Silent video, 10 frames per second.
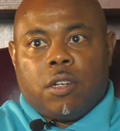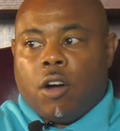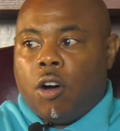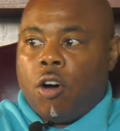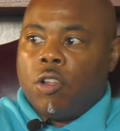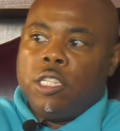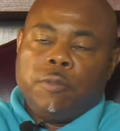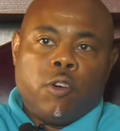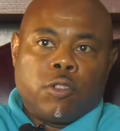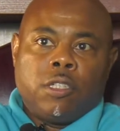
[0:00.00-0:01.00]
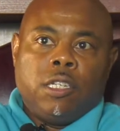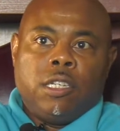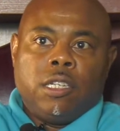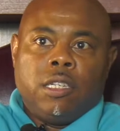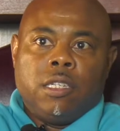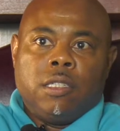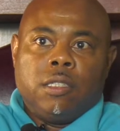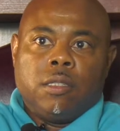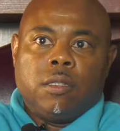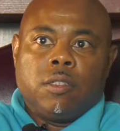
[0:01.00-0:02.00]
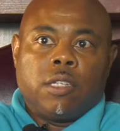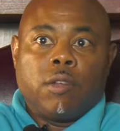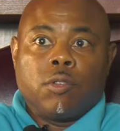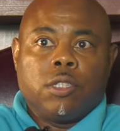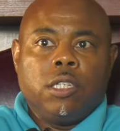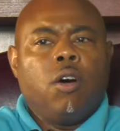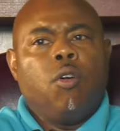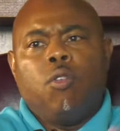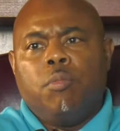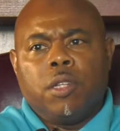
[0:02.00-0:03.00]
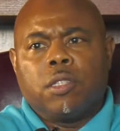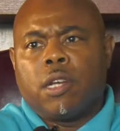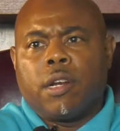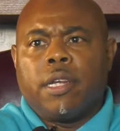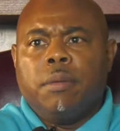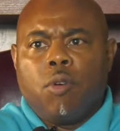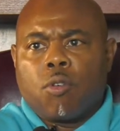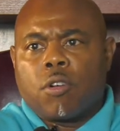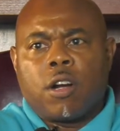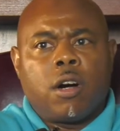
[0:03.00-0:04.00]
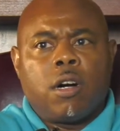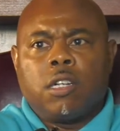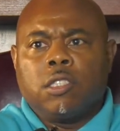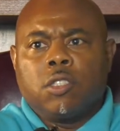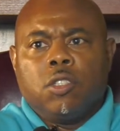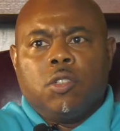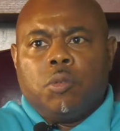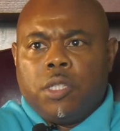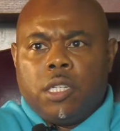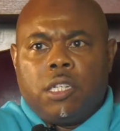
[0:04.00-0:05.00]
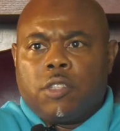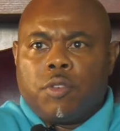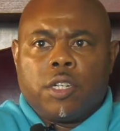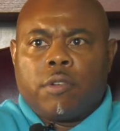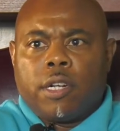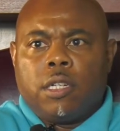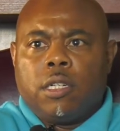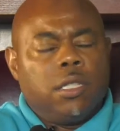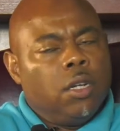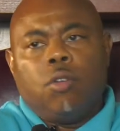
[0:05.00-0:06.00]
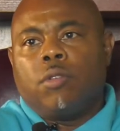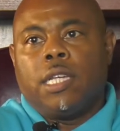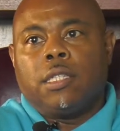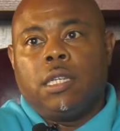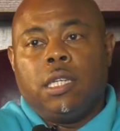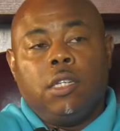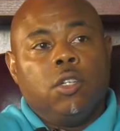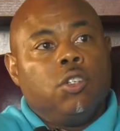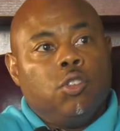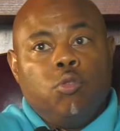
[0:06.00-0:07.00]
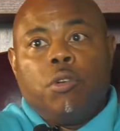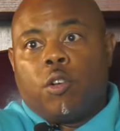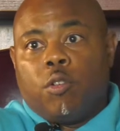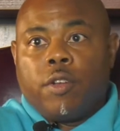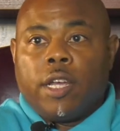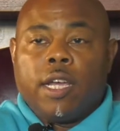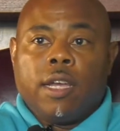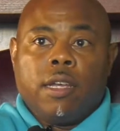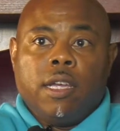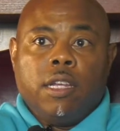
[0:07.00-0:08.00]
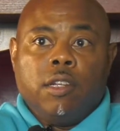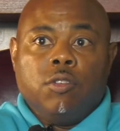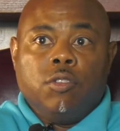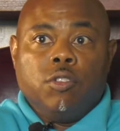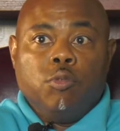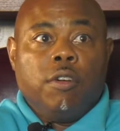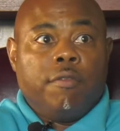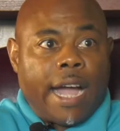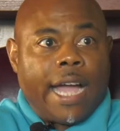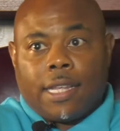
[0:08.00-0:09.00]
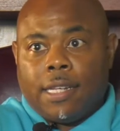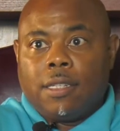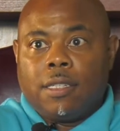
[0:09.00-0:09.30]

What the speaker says: all these folks see is, they don't see, oh, military, moral cause, we did this for the greater good. No, they see you went over there and you were violent.